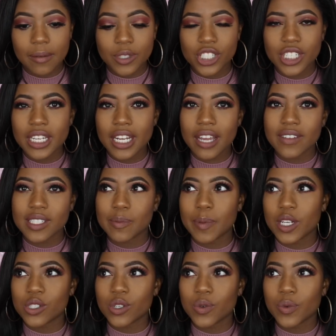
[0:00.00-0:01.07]
She did have a
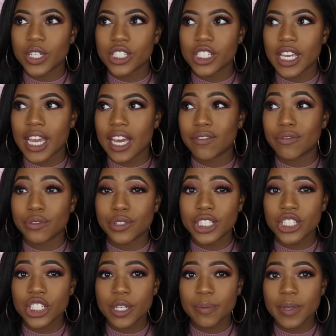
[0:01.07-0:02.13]
special where she had free
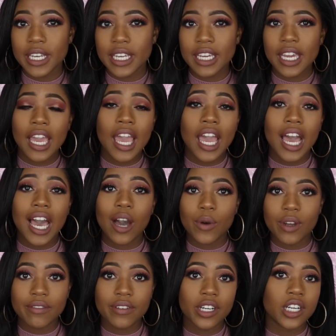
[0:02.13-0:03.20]
shipping.
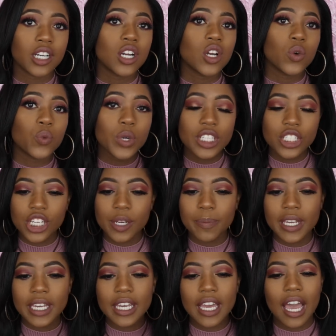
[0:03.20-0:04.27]
However, with
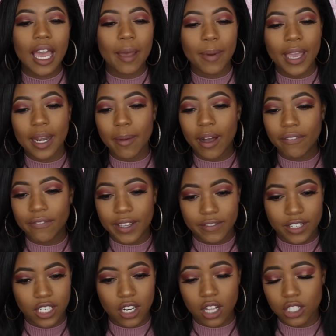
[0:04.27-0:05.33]
shipping, I paid about
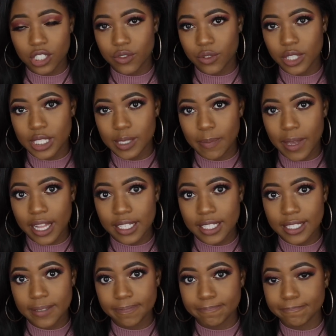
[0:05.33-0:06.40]
$50 for this palette.